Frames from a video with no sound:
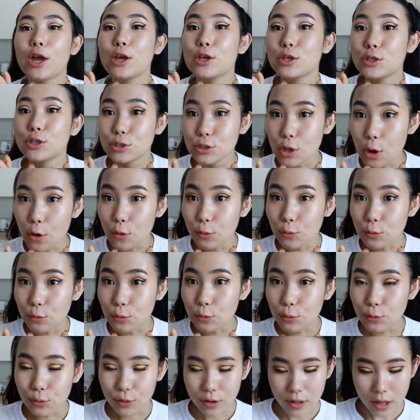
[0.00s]
So,
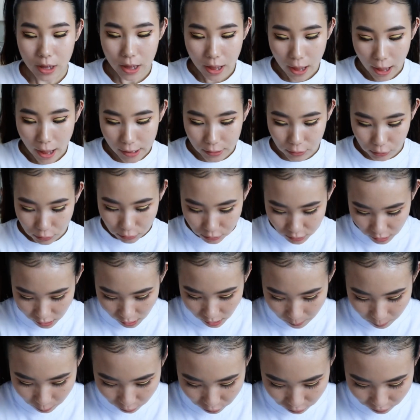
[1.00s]
I learned a
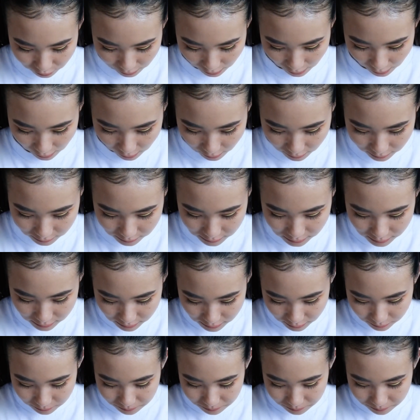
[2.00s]
couple things.